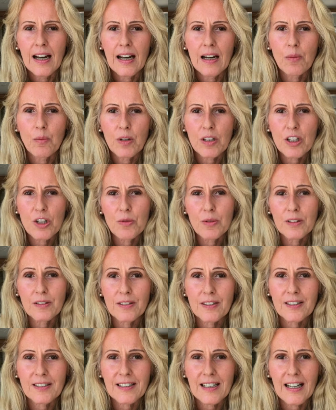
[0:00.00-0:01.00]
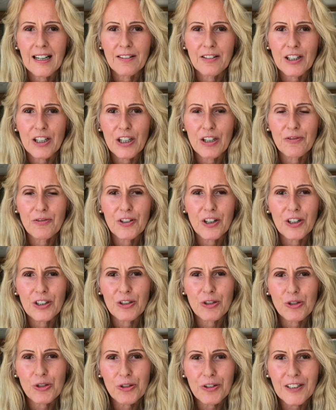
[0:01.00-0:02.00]
And when you understand that you've got a
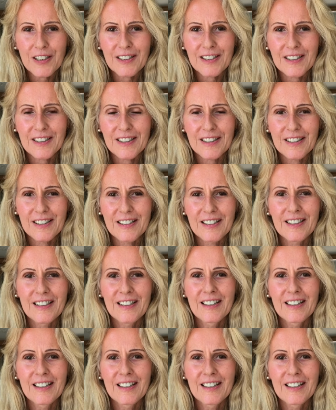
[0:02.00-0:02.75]
choice,